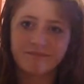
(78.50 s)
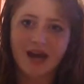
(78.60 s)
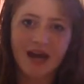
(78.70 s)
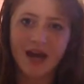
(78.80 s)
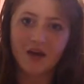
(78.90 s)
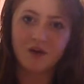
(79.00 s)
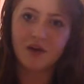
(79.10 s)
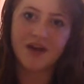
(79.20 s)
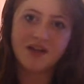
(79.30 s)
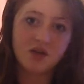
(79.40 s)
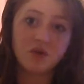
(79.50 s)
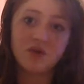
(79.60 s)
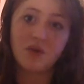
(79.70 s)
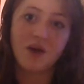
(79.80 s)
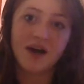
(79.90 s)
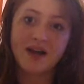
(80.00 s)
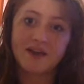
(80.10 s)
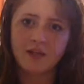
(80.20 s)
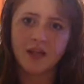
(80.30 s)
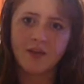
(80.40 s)
And I don't know why.
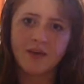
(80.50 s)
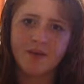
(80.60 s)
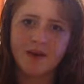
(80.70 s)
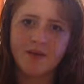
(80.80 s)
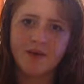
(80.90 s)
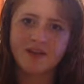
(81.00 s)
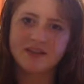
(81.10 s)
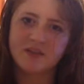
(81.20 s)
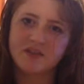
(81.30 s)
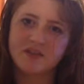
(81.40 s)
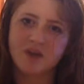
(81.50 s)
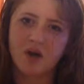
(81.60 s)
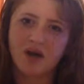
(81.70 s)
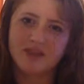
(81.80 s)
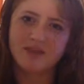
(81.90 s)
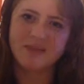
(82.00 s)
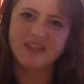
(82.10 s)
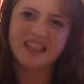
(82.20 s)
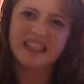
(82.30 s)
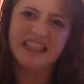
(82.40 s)
I mean, it might have been because I was a smartass,
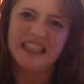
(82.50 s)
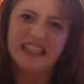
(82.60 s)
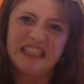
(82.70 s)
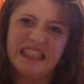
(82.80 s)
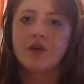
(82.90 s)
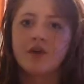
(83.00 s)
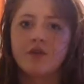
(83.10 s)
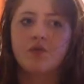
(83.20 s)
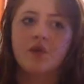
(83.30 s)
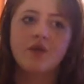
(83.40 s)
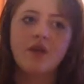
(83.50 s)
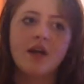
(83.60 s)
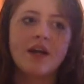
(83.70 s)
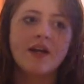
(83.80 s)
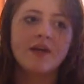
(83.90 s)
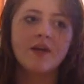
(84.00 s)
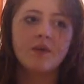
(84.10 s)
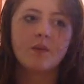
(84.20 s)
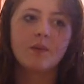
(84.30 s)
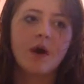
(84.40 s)
but... Fourth grade,
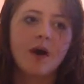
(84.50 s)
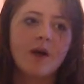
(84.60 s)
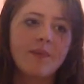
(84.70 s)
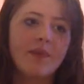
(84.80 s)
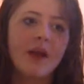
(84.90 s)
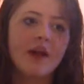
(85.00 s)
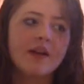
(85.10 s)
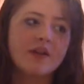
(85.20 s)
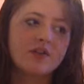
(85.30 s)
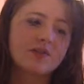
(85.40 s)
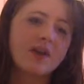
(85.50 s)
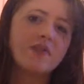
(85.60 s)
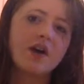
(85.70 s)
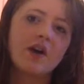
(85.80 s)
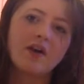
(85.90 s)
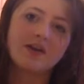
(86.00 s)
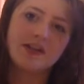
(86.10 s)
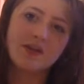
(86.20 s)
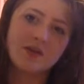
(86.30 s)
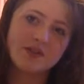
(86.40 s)
So instead of
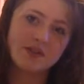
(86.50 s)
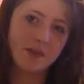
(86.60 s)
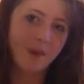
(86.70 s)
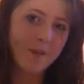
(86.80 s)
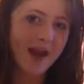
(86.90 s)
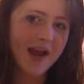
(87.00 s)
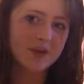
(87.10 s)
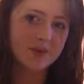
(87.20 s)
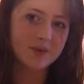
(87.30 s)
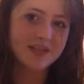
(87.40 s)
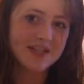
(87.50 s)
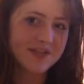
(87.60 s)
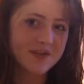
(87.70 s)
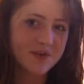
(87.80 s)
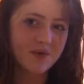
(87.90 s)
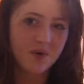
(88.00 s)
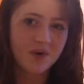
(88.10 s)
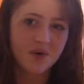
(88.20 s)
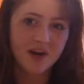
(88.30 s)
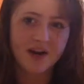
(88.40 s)
telling you a story about my actual teacher in
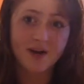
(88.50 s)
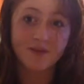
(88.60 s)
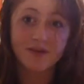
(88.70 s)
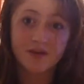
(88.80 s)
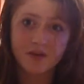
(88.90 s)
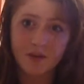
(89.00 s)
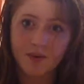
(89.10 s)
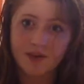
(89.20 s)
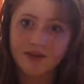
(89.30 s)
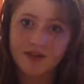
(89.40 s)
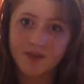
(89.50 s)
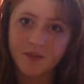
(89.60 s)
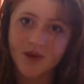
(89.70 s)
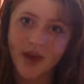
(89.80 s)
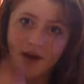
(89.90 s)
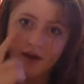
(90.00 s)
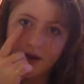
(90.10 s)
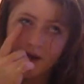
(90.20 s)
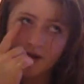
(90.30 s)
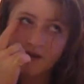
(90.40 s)
fourth grade, I'm going to tell you about a sub we had.
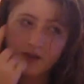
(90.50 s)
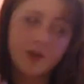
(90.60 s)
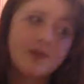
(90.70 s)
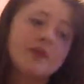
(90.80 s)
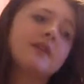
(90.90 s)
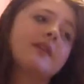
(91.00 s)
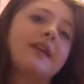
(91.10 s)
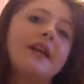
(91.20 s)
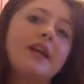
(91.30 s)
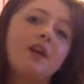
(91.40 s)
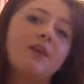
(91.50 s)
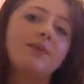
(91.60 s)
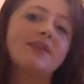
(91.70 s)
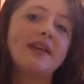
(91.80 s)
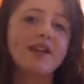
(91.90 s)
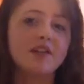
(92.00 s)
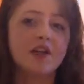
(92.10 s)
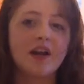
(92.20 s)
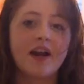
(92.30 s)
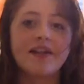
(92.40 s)
So there was this lady called Miss
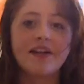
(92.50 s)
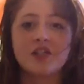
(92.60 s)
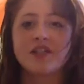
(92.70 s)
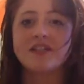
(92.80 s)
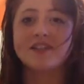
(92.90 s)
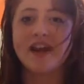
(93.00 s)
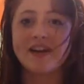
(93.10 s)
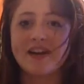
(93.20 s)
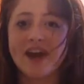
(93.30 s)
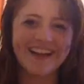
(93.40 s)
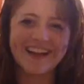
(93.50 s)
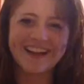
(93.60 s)
Azer, and I think she's dead now.